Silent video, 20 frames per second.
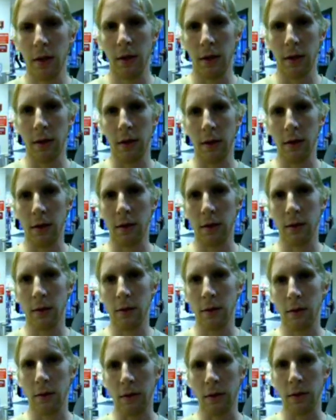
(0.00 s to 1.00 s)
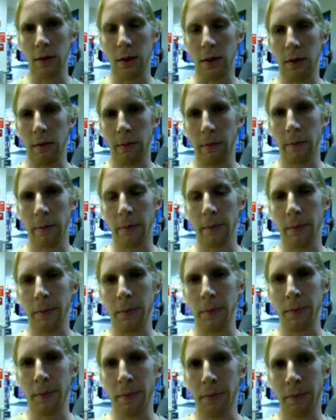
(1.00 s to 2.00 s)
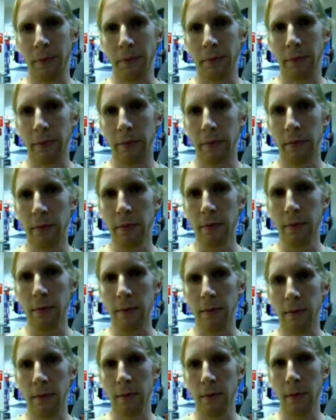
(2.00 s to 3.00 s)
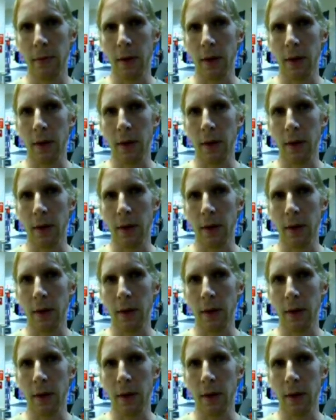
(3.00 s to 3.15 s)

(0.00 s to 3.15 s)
So you don't believe the 9/11 Commission report?